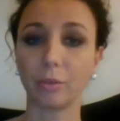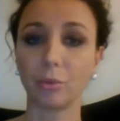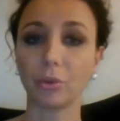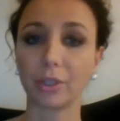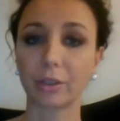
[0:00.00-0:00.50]

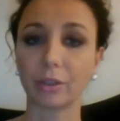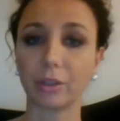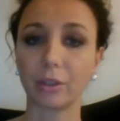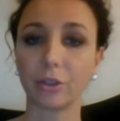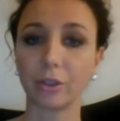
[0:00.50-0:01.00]
Deputy
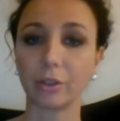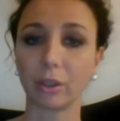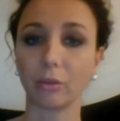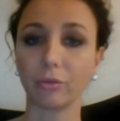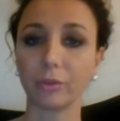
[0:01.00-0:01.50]
Secretary
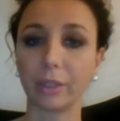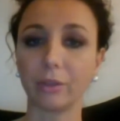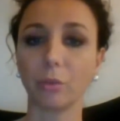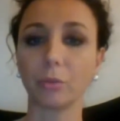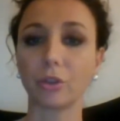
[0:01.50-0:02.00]
General of
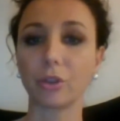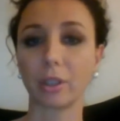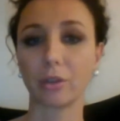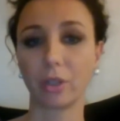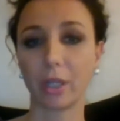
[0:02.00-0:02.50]
NATO,
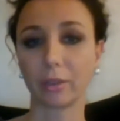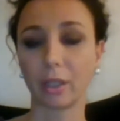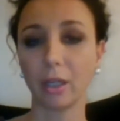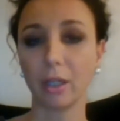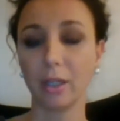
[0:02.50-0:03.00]
Mircea
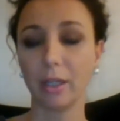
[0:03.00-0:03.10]
Joanna.